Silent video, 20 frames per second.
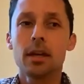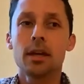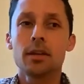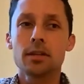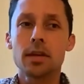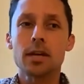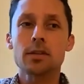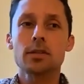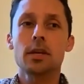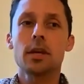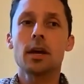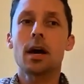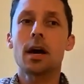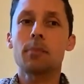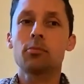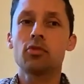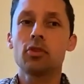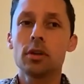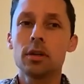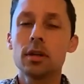testing
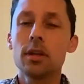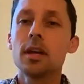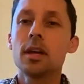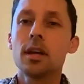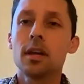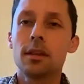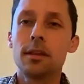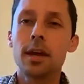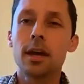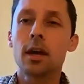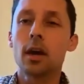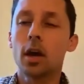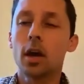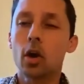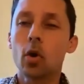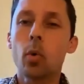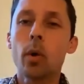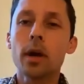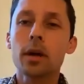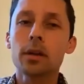option that can
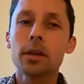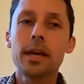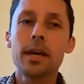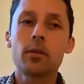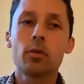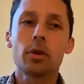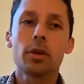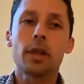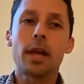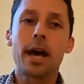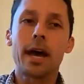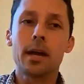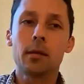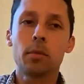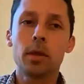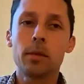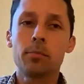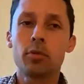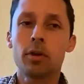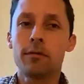quickly and
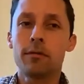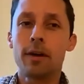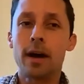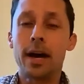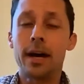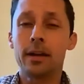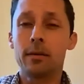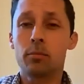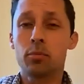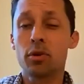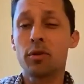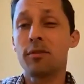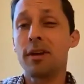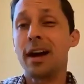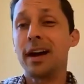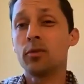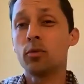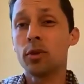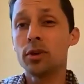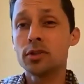reliably
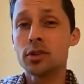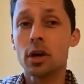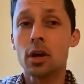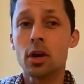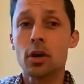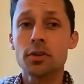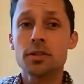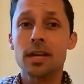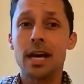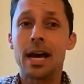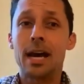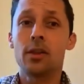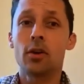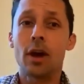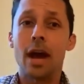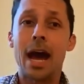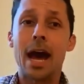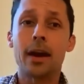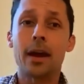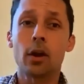provide results
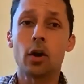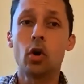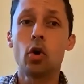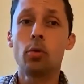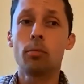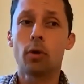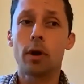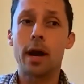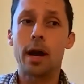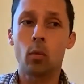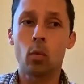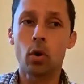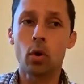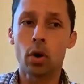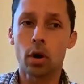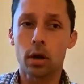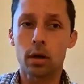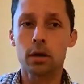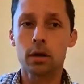either at home or at work.